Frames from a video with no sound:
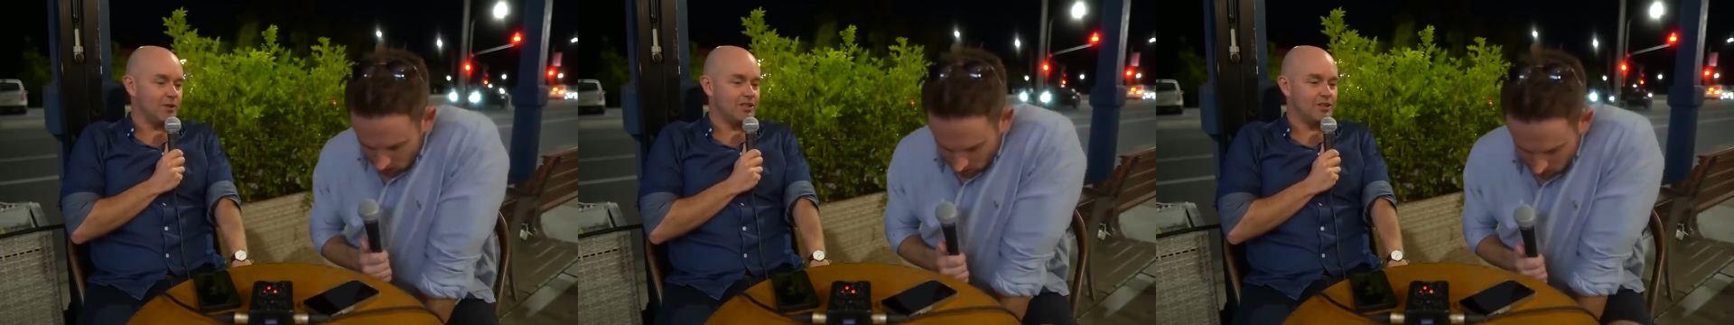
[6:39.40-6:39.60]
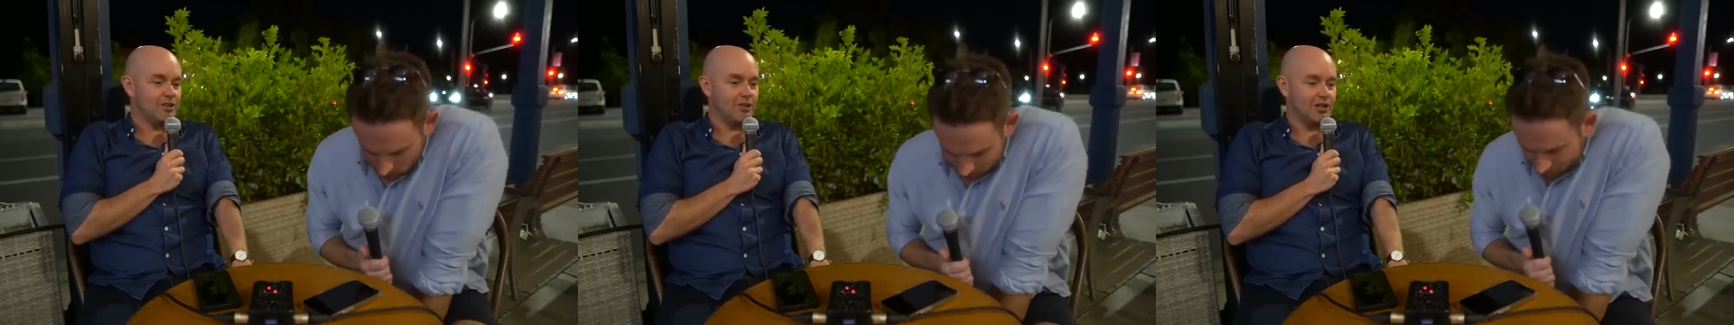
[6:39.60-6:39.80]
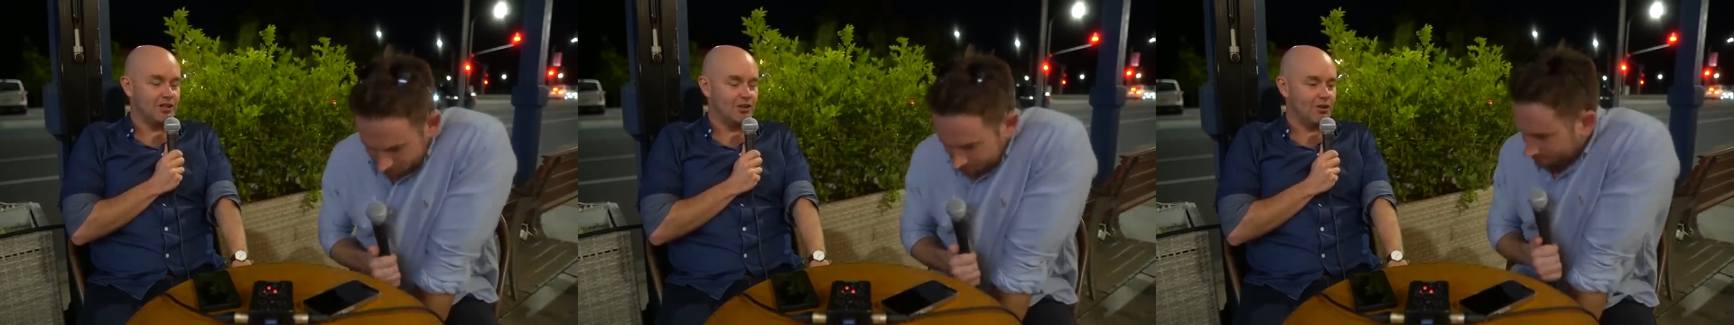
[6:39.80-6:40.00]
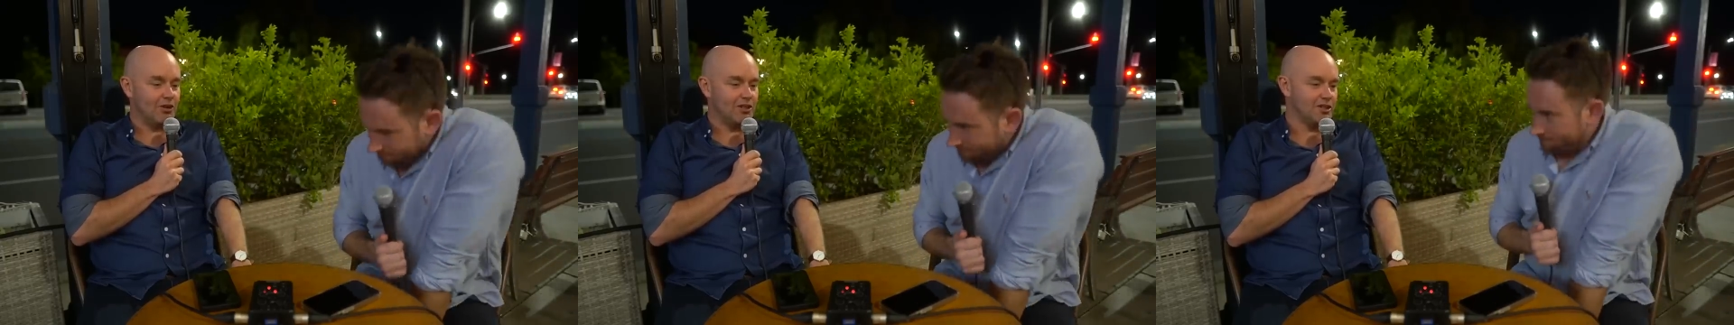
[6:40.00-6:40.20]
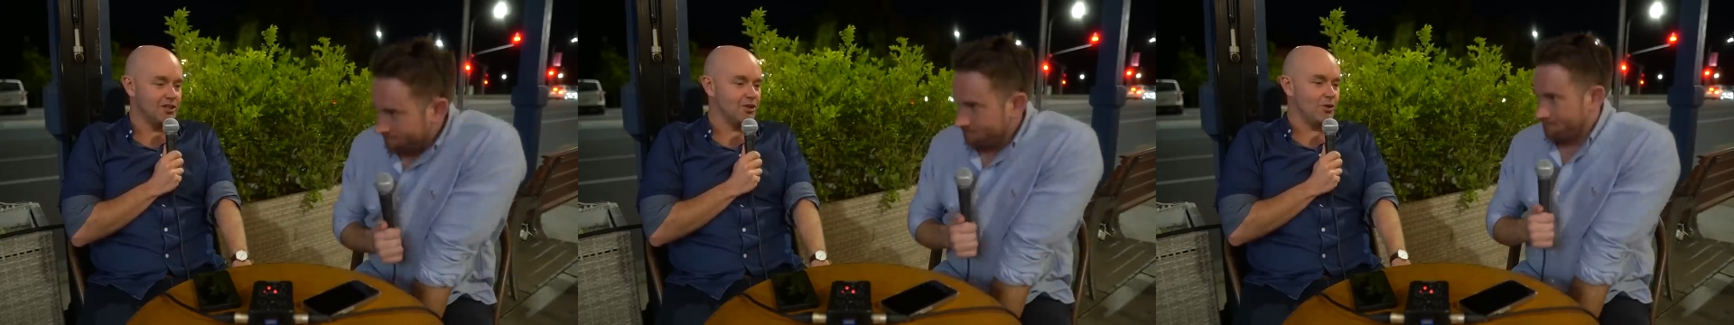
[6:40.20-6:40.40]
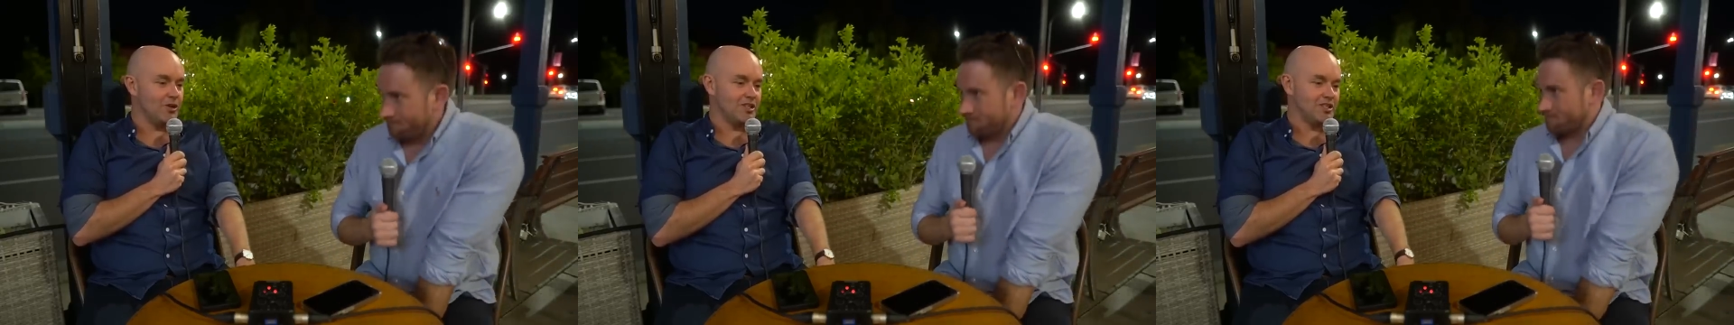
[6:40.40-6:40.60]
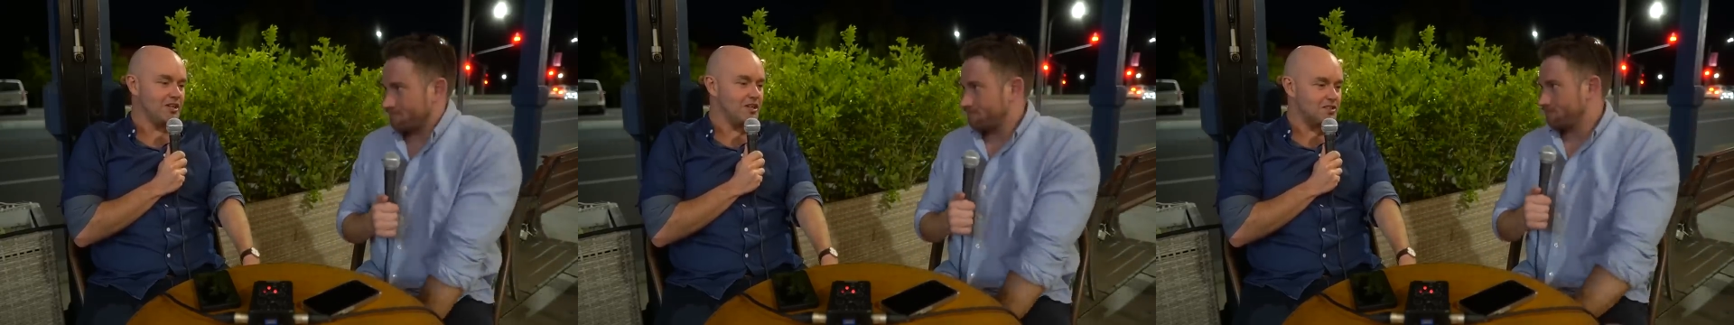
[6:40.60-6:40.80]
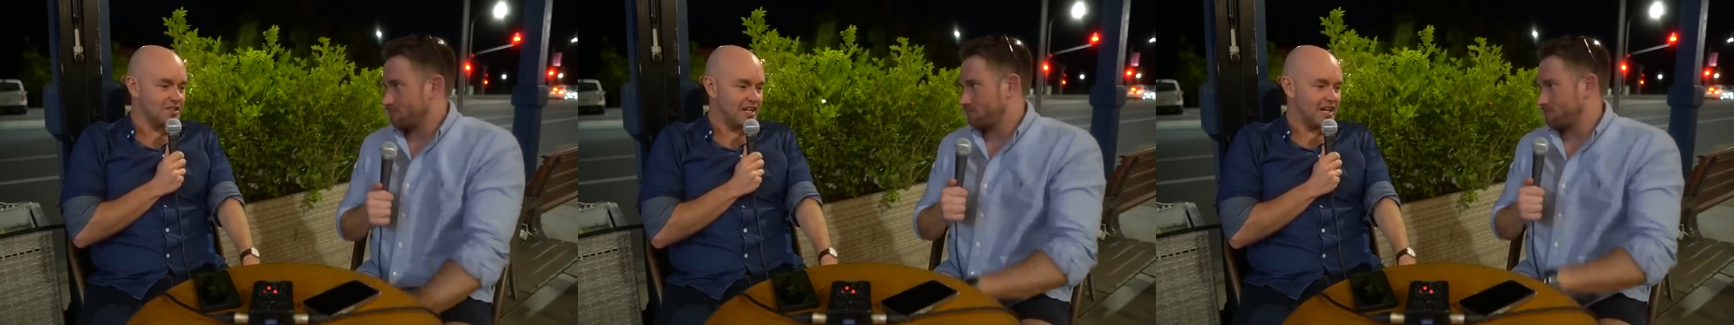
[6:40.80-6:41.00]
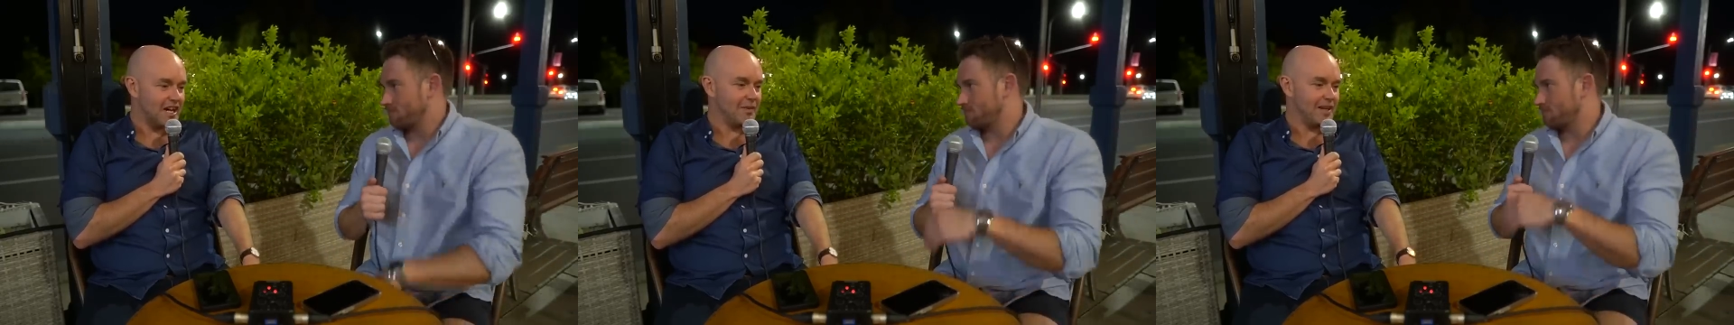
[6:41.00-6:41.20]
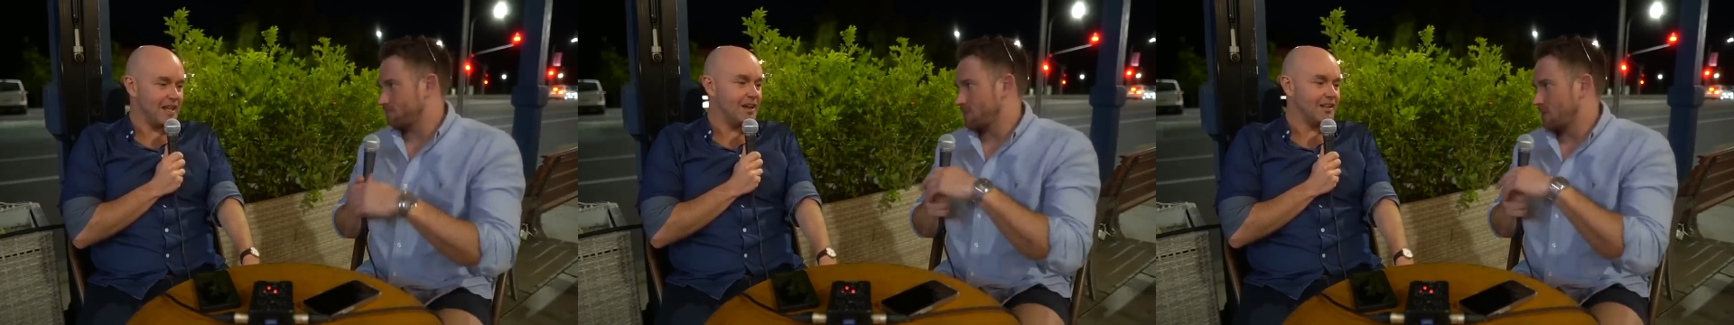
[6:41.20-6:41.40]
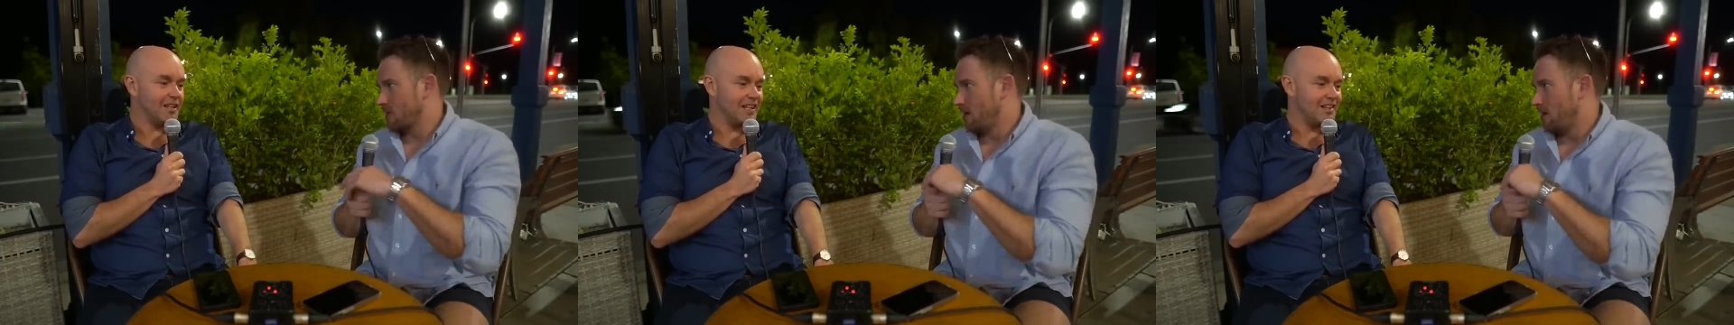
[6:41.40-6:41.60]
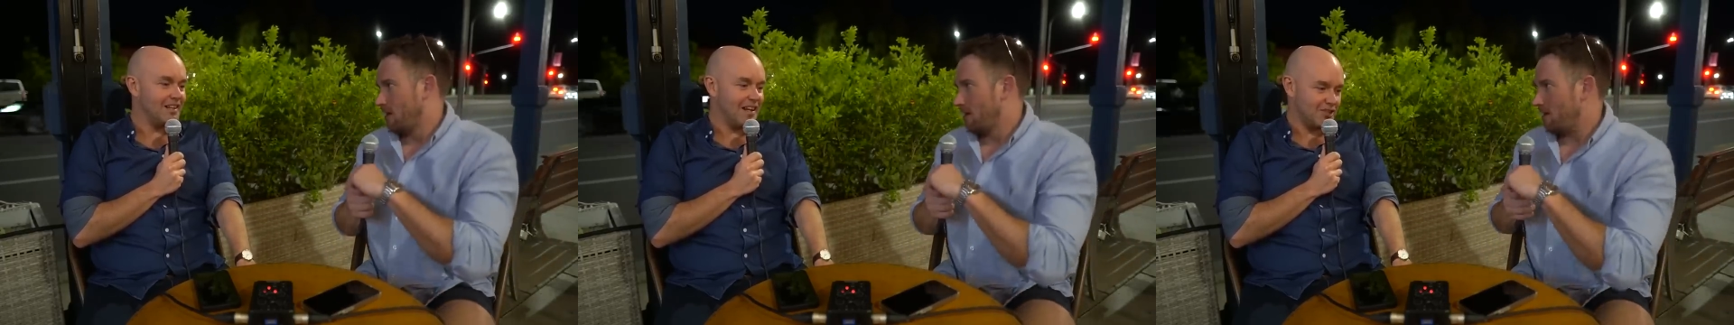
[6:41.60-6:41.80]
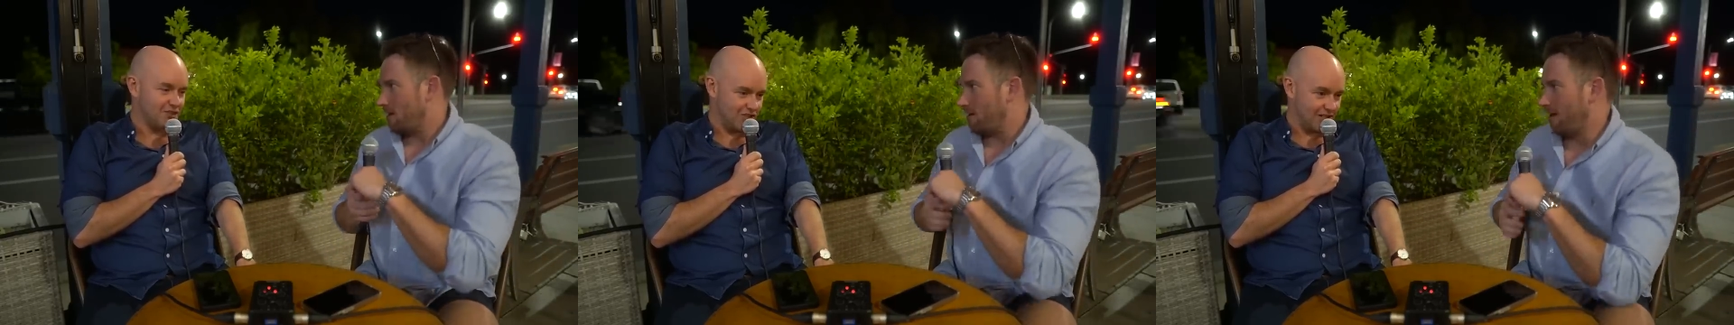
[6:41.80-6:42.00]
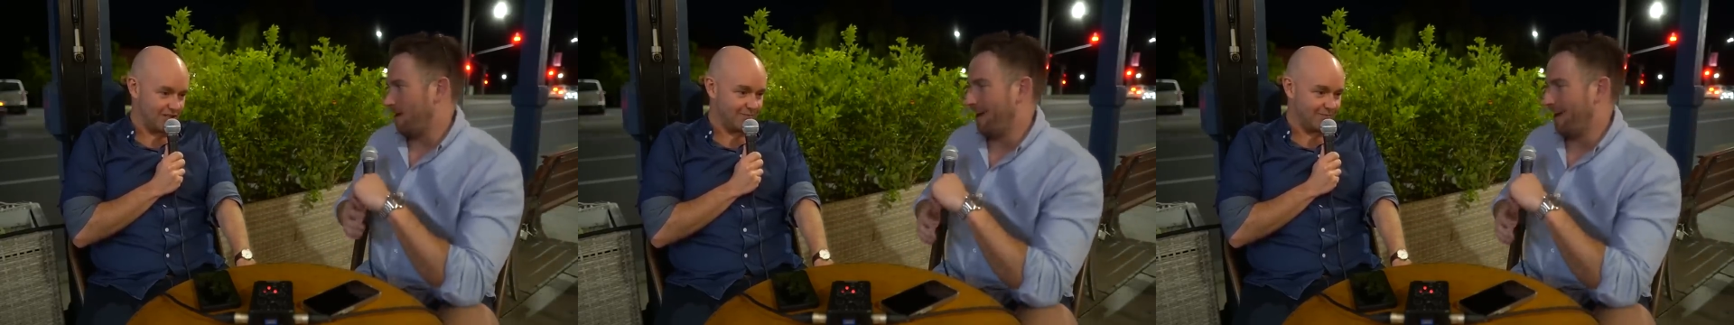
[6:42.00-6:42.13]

Speaker 1: when you acknowledge that the West Indies are coming out here next year.